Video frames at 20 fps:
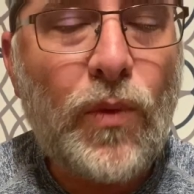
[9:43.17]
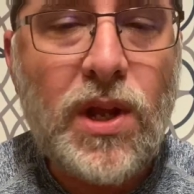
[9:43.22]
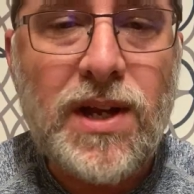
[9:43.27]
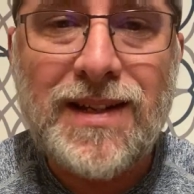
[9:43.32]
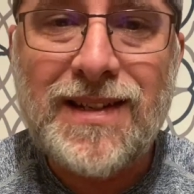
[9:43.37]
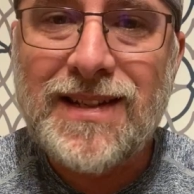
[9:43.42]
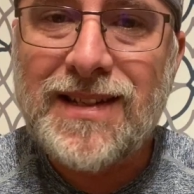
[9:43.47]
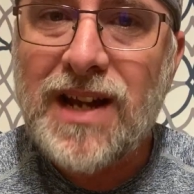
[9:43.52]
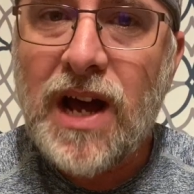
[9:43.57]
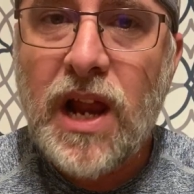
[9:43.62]

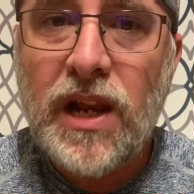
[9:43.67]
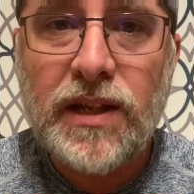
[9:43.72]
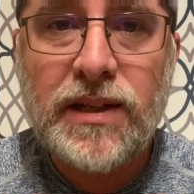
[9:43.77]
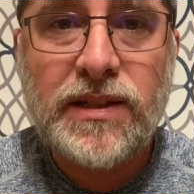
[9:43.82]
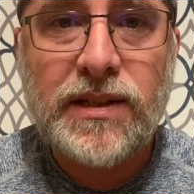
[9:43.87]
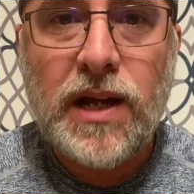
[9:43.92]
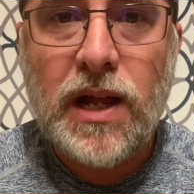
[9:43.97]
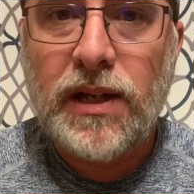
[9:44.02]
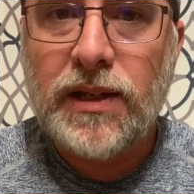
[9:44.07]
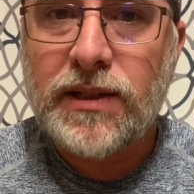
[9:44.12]
Solid,
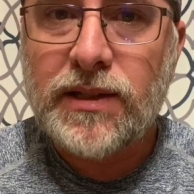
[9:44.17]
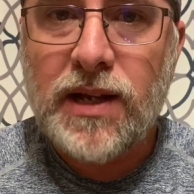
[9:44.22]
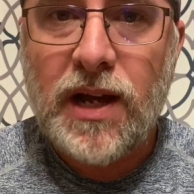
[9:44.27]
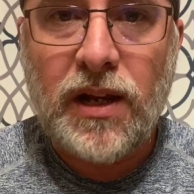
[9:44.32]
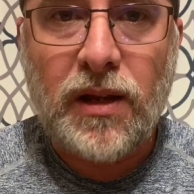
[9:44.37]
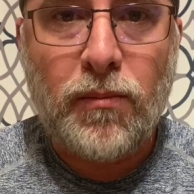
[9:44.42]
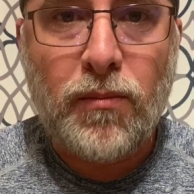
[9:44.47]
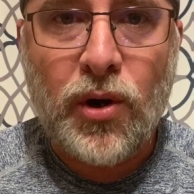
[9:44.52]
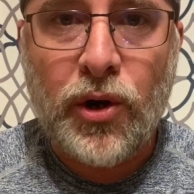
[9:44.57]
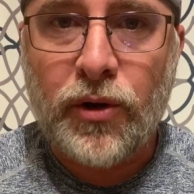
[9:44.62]
solid,
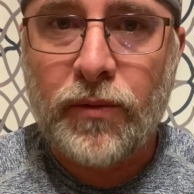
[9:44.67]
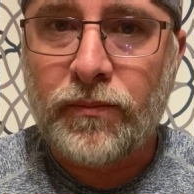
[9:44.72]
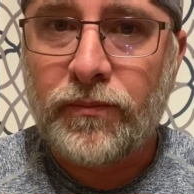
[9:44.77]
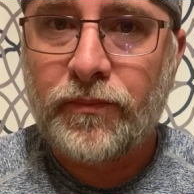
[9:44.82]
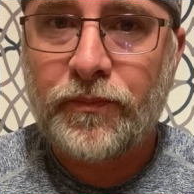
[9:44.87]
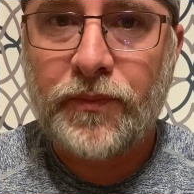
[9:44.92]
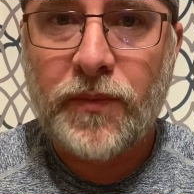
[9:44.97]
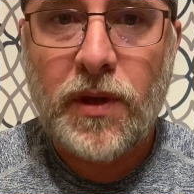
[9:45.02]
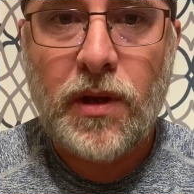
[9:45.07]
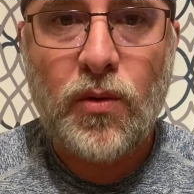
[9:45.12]
solid burn.
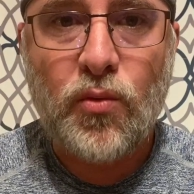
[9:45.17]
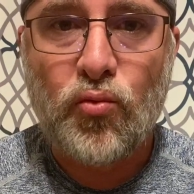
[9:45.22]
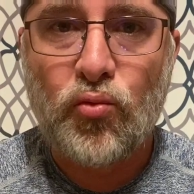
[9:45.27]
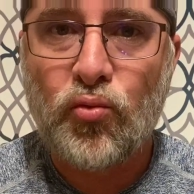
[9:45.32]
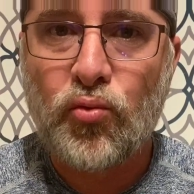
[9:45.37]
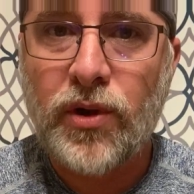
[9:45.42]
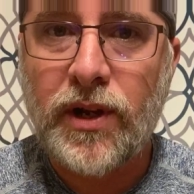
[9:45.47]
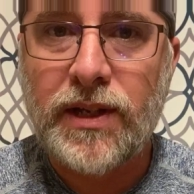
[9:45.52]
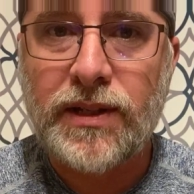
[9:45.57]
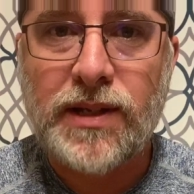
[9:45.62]

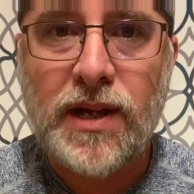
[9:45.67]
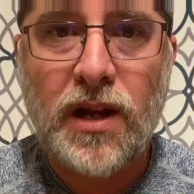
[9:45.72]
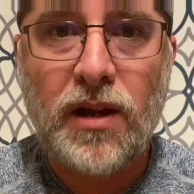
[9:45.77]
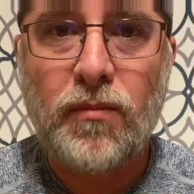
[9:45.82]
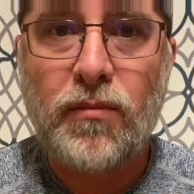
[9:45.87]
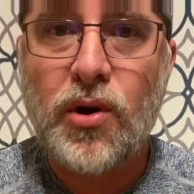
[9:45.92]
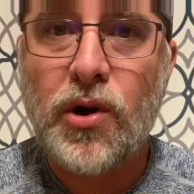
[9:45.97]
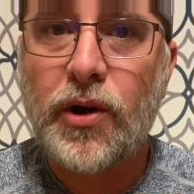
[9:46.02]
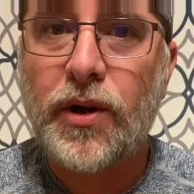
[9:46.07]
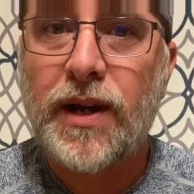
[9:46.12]
Really
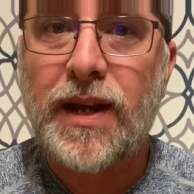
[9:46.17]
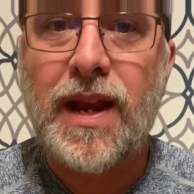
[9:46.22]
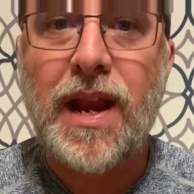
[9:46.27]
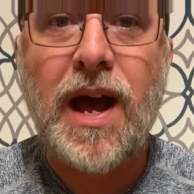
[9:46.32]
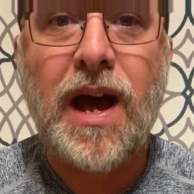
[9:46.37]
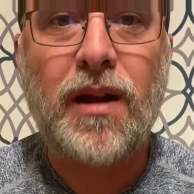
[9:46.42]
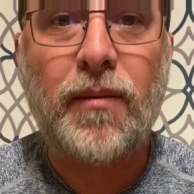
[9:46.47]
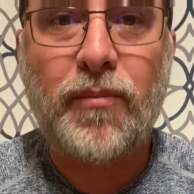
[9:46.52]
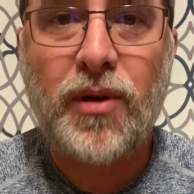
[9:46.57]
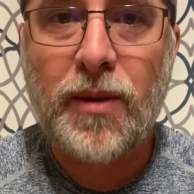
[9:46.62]
solid burn.
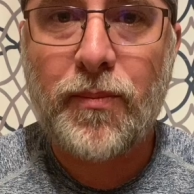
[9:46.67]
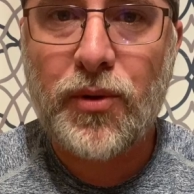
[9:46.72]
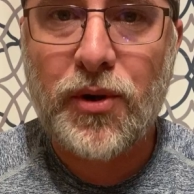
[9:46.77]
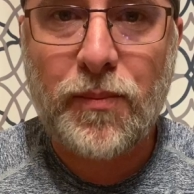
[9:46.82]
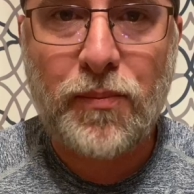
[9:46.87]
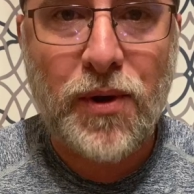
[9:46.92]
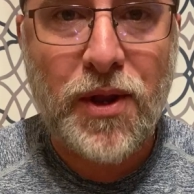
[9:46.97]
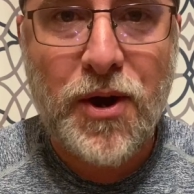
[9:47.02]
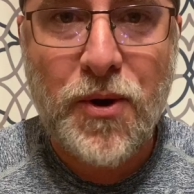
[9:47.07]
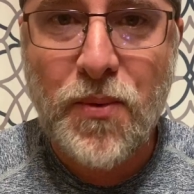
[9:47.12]
Not a pepper to
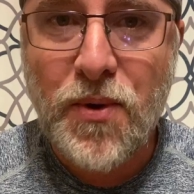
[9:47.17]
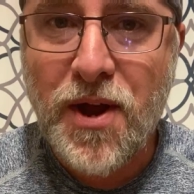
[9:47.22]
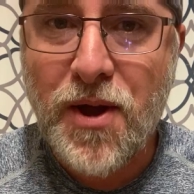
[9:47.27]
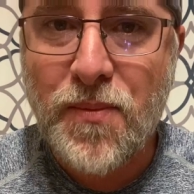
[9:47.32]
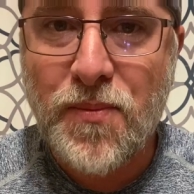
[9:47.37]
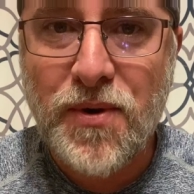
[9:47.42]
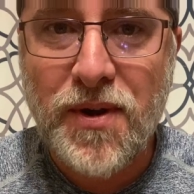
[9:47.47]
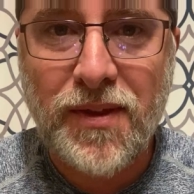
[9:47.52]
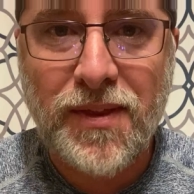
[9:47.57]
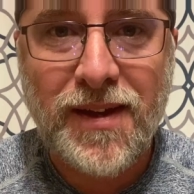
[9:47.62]
play
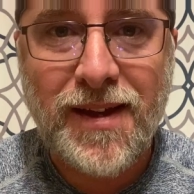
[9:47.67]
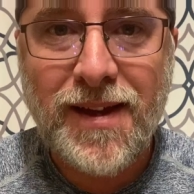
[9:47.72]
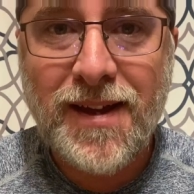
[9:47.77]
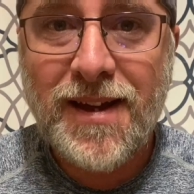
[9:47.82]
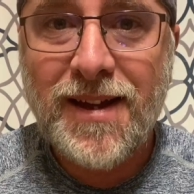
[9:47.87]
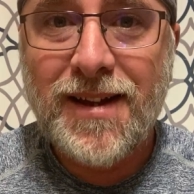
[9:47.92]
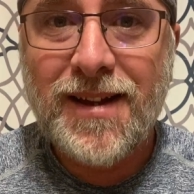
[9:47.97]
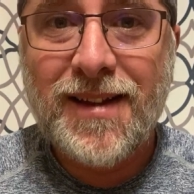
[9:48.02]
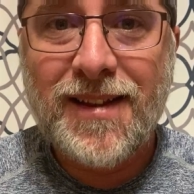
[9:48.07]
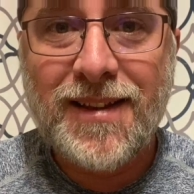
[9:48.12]
around with.
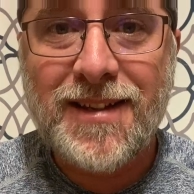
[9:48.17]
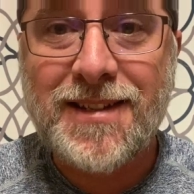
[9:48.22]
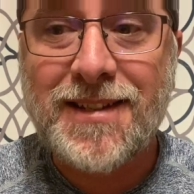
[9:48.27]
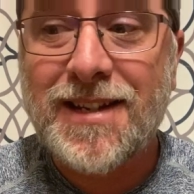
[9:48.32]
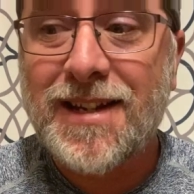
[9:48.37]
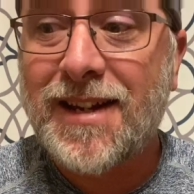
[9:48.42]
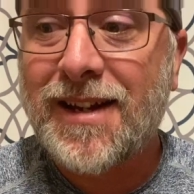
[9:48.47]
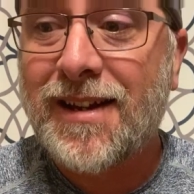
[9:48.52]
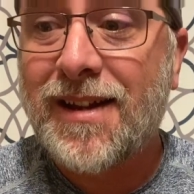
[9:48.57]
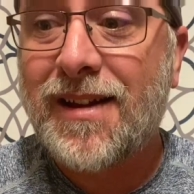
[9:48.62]
This
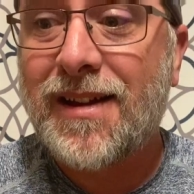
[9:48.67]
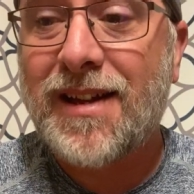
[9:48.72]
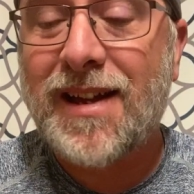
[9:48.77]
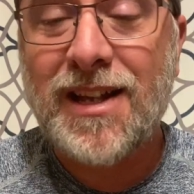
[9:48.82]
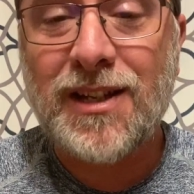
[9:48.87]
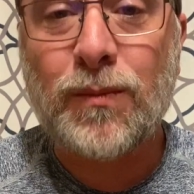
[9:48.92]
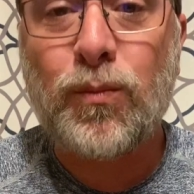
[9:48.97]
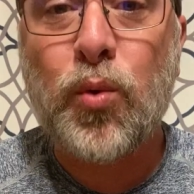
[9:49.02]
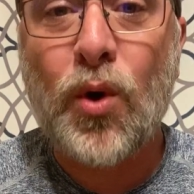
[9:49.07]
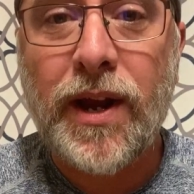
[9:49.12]
thing
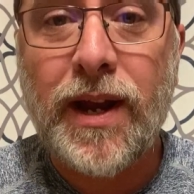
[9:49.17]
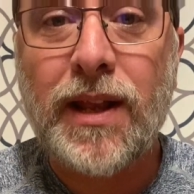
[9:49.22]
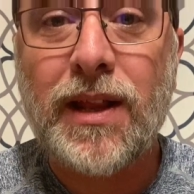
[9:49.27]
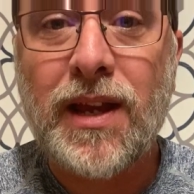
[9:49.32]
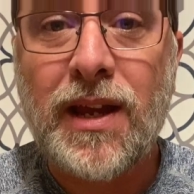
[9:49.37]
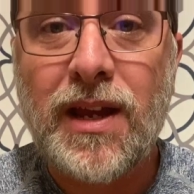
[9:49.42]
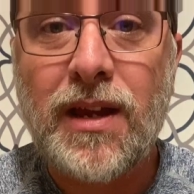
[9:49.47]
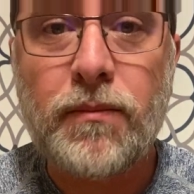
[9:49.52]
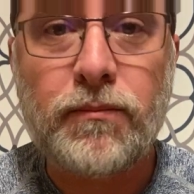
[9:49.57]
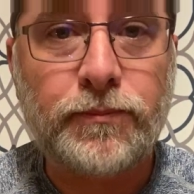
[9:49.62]
is bringing the
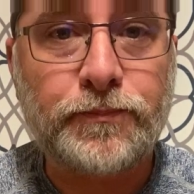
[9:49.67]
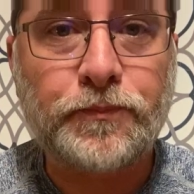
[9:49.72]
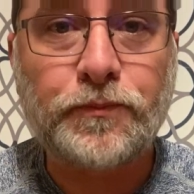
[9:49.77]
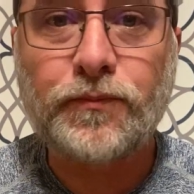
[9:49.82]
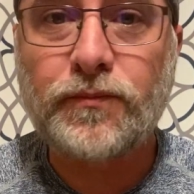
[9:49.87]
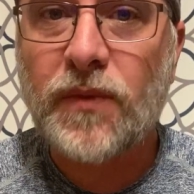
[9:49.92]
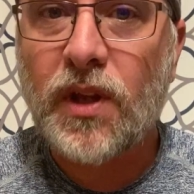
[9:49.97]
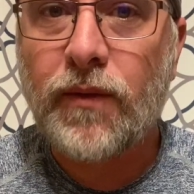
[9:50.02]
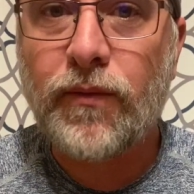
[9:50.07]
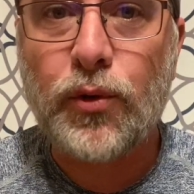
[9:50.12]
heat
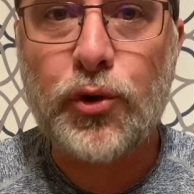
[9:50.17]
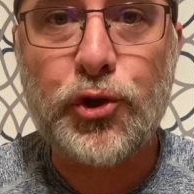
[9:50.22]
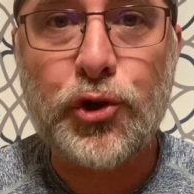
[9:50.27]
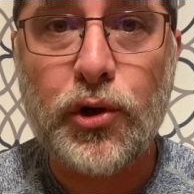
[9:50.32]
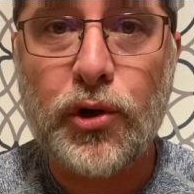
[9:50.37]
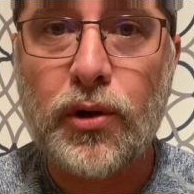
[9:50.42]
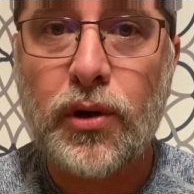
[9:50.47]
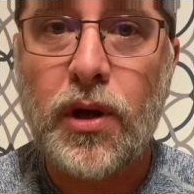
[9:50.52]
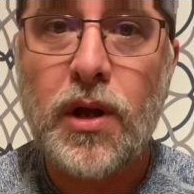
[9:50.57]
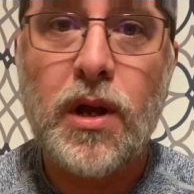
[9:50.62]
for
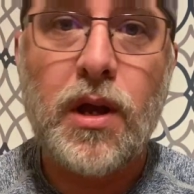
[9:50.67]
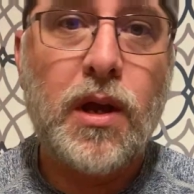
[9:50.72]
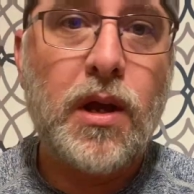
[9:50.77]
sure.